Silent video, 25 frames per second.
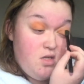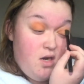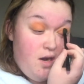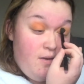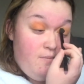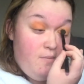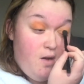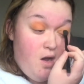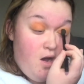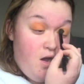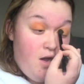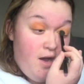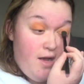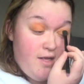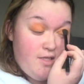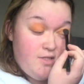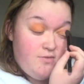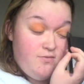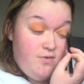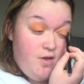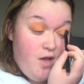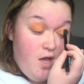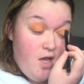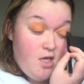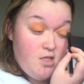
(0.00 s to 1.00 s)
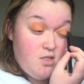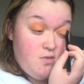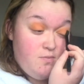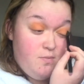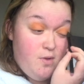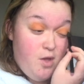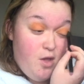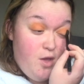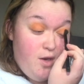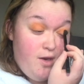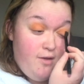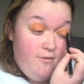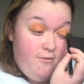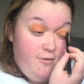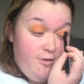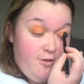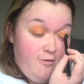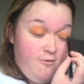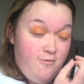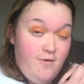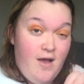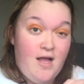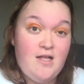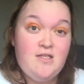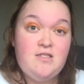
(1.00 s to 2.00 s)
like, my eyes first, purely for the
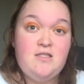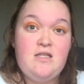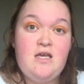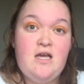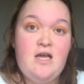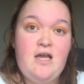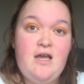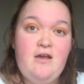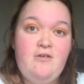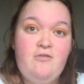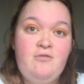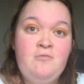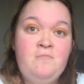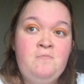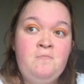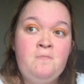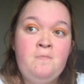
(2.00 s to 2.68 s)
fact that if